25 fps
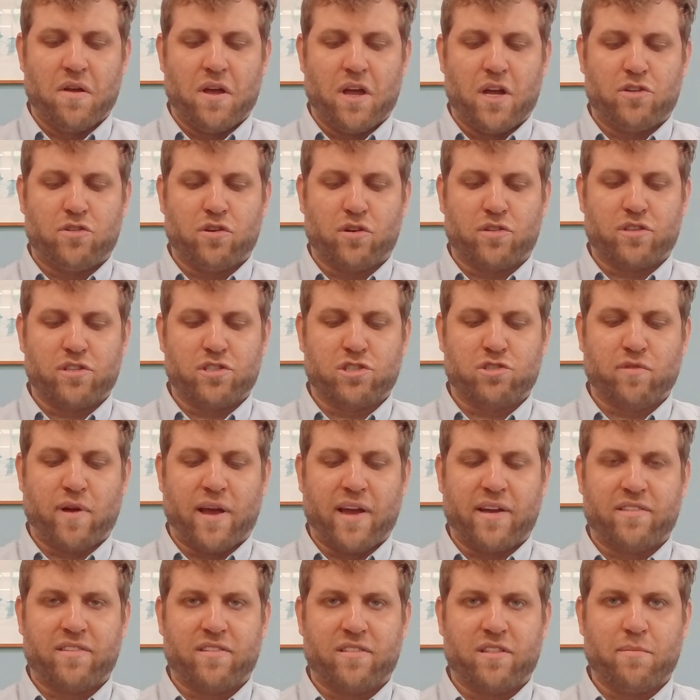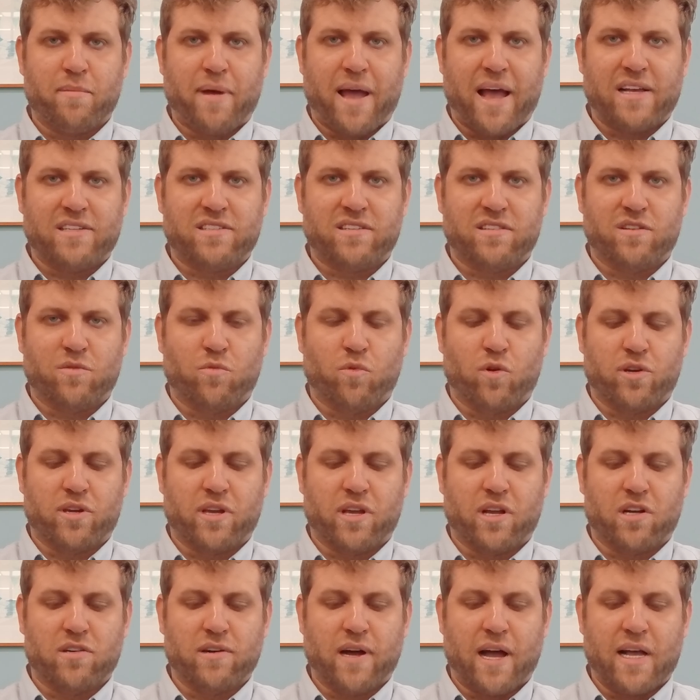It took the strength of the mass of the
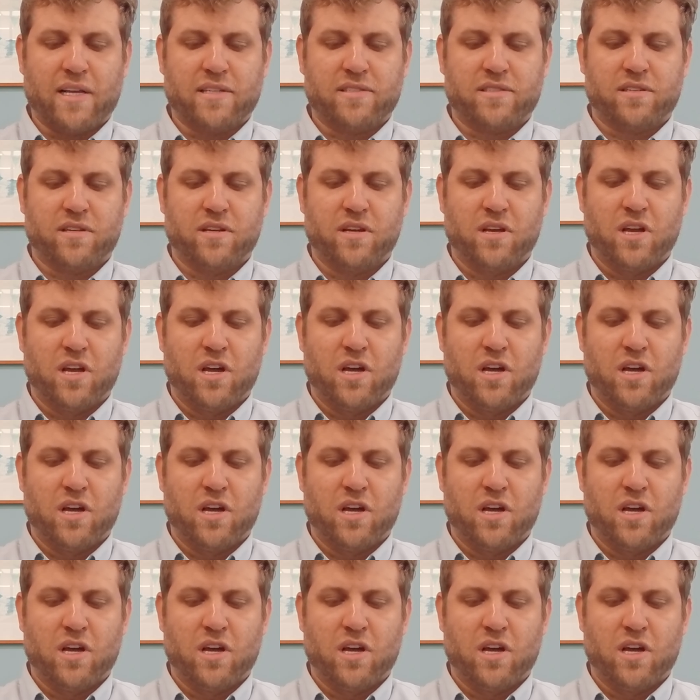working class